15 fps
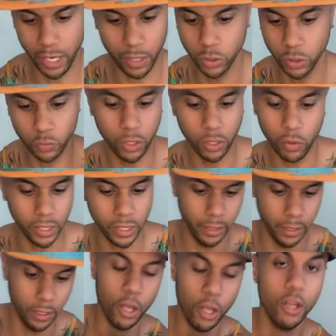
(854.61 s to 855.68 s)
Which we don't need.
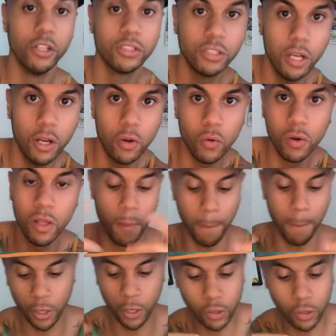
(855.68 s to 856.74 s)
So, my
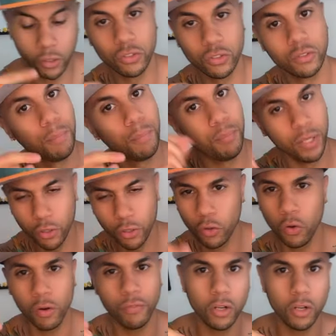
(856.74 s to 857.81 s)
girl's putting the
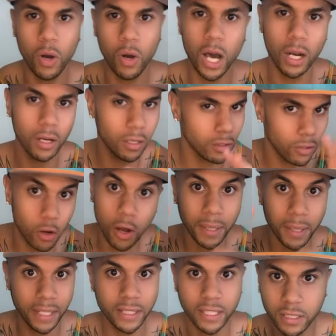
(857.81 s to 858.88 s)
chlorophyll in the water, and I'm like,
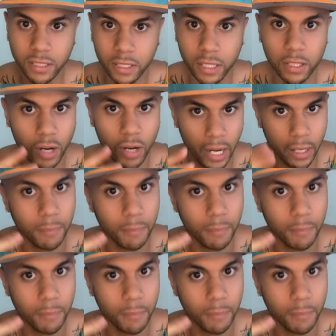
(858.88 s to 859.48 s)
that's good, right?